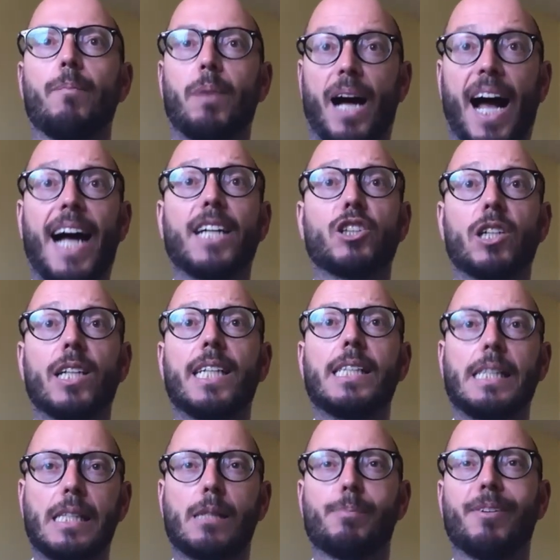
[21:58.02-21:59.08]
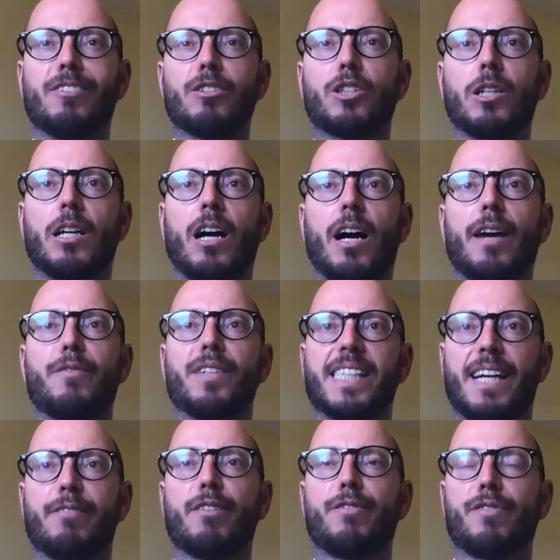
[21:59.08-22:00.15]
But actually the spiritual life
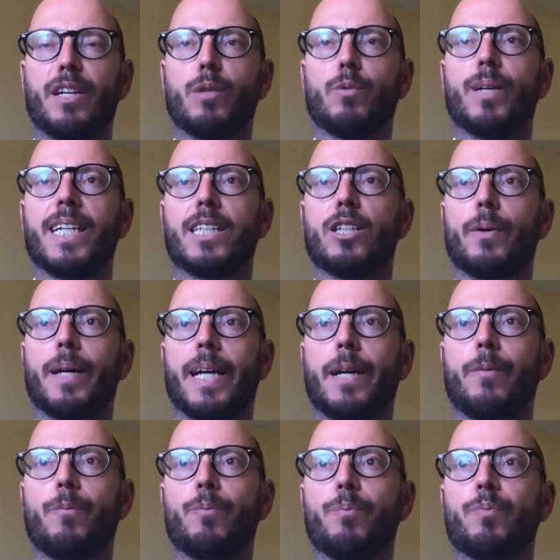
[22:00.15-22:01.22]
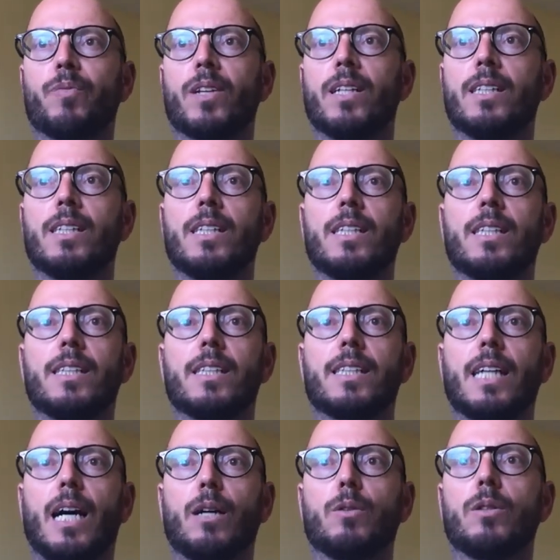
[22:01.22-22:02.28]
is everything we're doing.
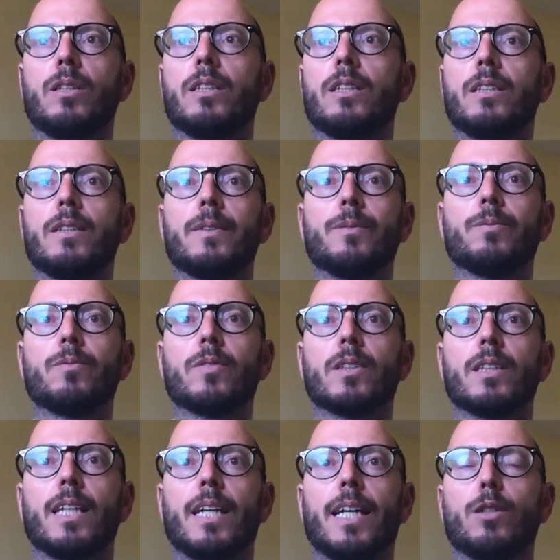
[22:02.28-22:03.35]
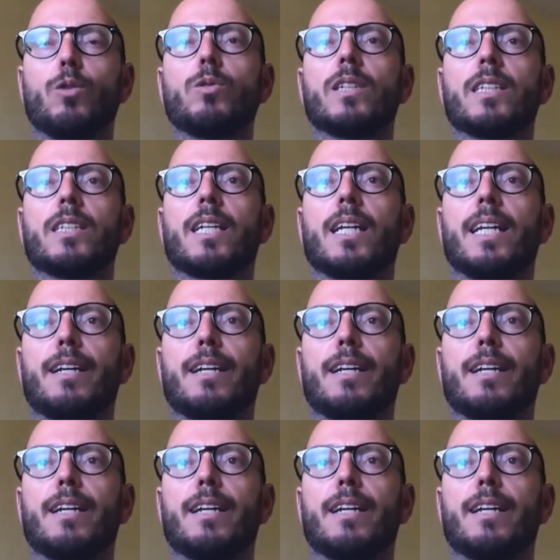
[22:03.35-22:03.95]
So in order to